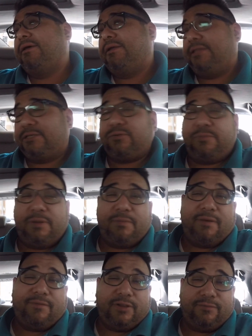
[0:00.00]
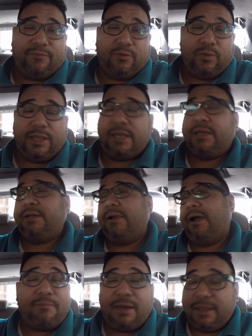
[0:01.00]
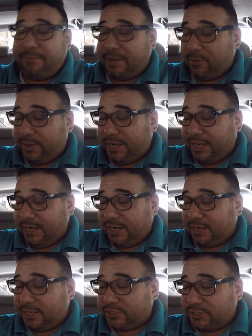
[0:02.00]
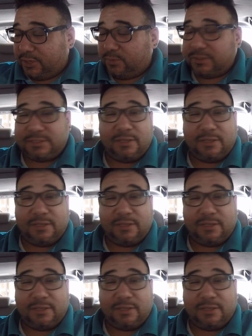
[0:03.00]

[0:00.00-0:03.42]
this will be my video for the week. My weekend in a nutshell was